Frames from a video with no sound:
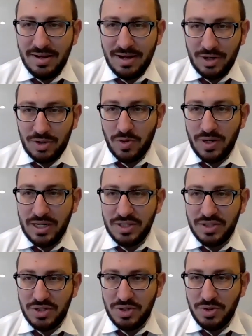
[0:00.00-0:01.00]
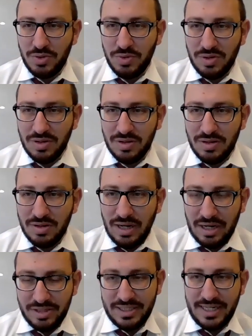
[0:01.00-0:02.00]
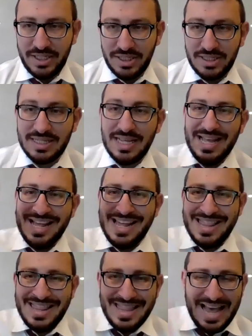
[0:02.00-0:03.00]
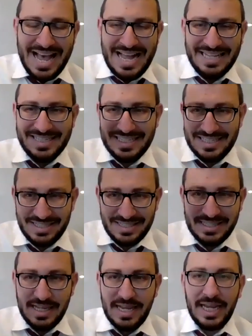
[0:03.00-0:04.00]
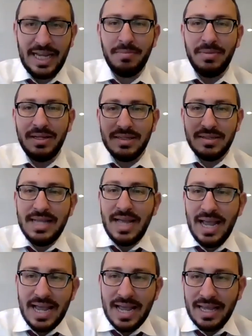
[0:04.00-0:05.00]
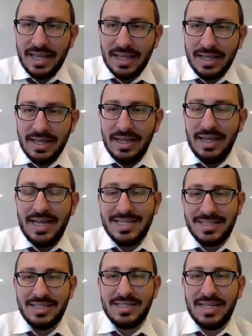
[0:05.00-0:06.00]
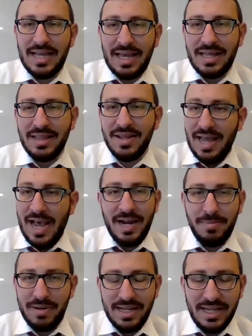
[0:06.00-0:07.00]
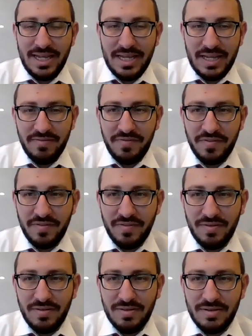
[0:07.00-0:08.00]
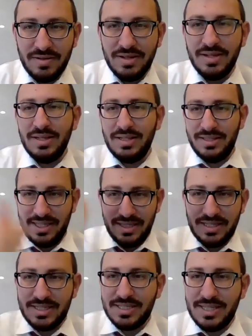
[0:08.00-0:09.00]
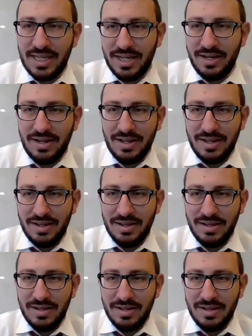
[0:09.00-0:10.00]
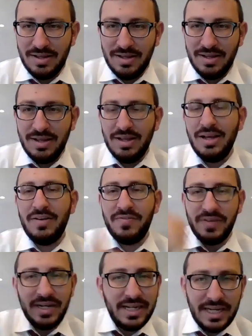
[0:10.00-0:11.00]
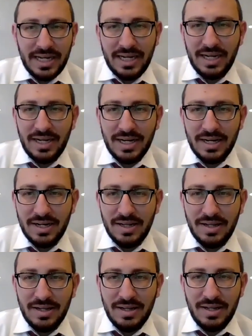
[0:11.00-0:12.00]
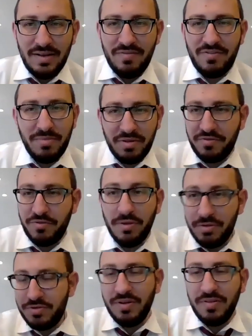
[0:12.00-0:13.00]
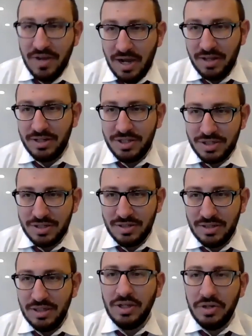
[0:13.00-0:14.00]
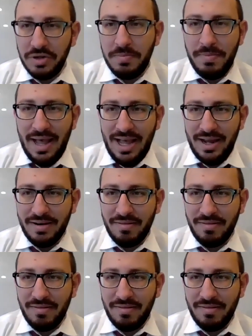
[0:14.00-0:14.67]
According to our sages, that same day is the day that Adam and Eve did the sin of eating from the fruit of the tree of knowledge, good and bad.